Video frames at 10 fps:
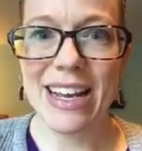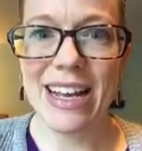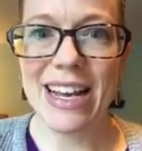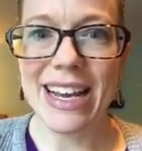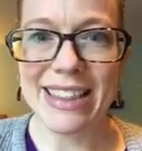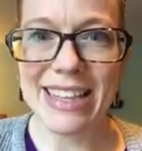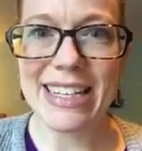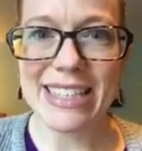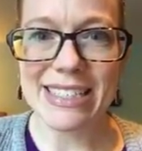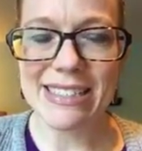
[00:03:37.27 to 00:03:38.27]
And I think
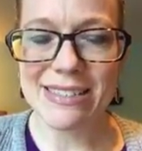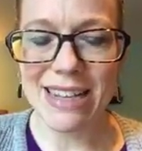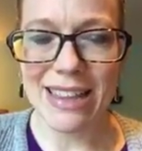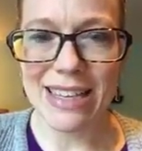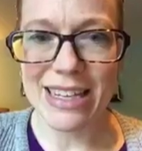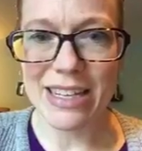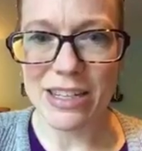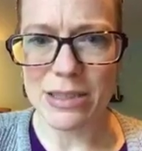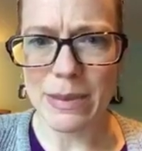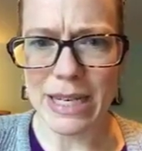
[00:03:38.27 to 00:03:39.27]
he
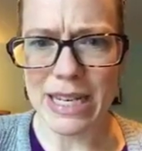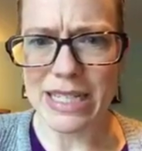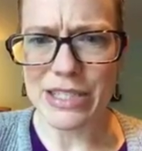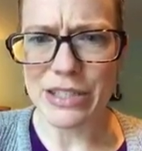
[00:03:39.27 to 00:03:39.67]
goes by Ned